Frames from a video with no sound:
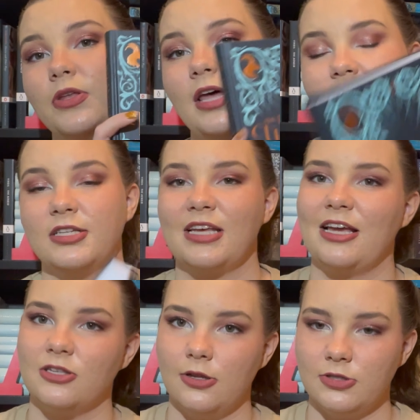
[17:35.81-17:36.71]
that
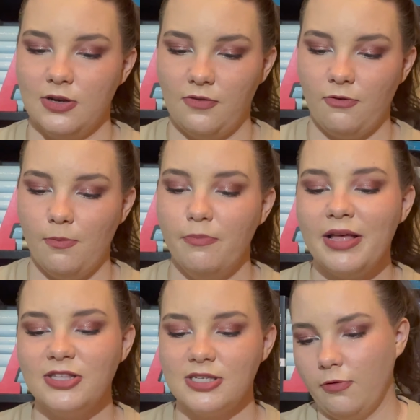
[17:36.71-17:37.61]
contains lots of different
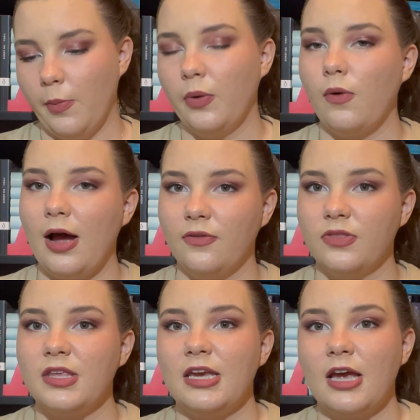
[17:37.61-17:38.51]
myths from around
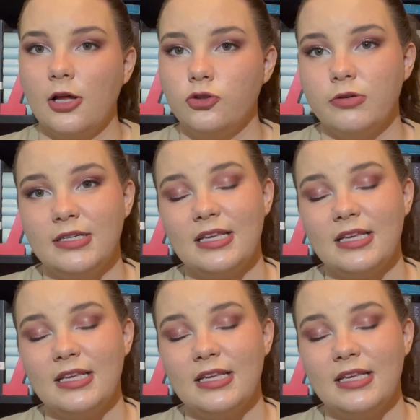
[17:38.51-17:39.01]
the countries